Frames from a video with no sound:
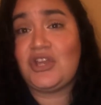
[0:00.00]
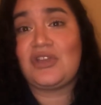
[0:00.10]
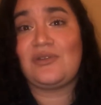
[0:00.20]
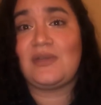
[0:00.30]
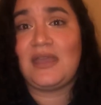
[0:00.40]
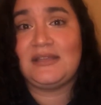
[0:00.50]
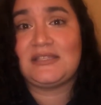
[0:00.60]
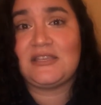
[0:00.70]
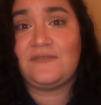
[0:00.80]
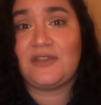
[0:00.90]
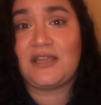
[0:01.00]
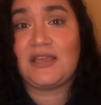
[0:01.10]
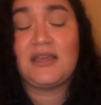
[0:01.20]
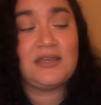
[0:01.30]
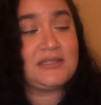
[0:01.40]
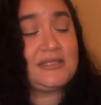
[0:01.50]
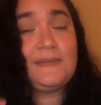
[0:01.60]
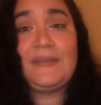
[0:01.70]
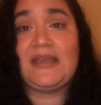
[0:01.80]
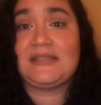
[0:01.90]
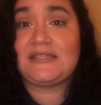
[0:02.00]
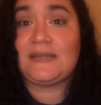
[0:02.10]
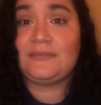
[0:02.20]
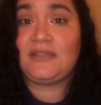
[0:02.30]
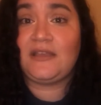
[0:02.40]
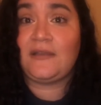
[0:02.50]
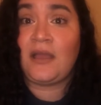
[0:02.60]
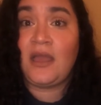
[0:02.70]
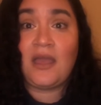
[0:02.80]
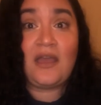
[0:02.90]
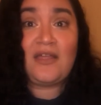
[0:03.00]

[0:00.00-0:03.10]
your creativity to make something